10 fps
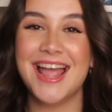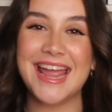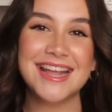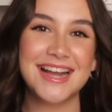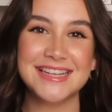
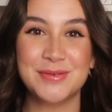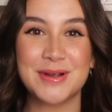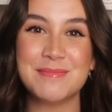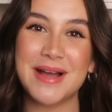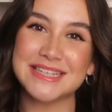Hey guys,
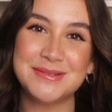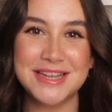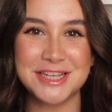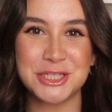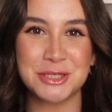welcome back to my
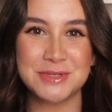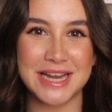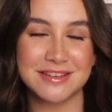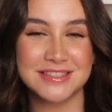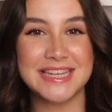YouTube
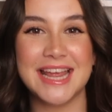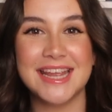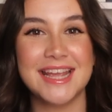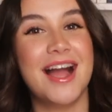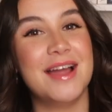channel.
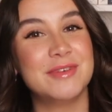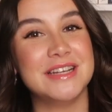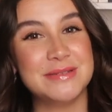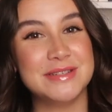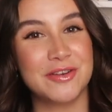Today I'm
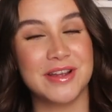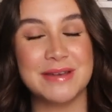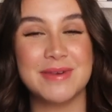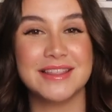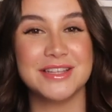going to be talking
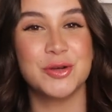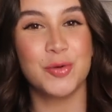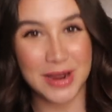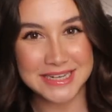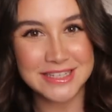about the
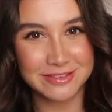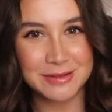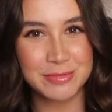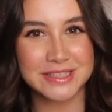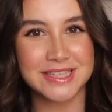23
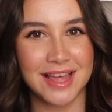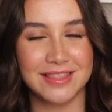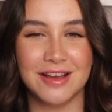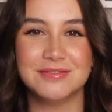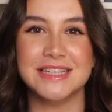books that I
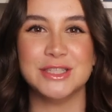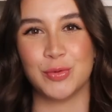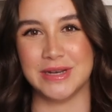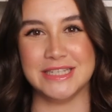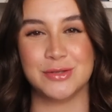loved in
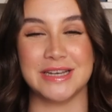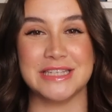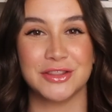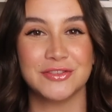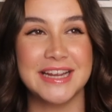
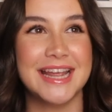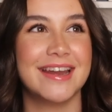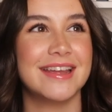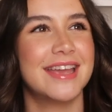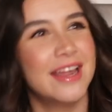2023, and
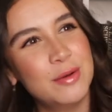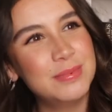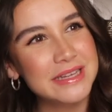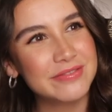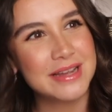I cannot
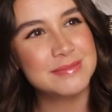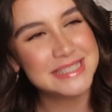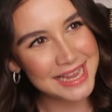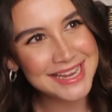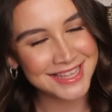believe I am
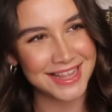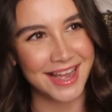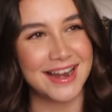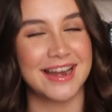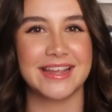saying
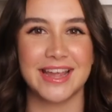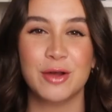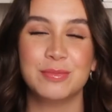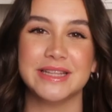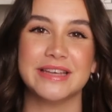that, and I
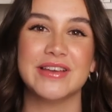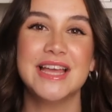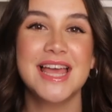cannot believe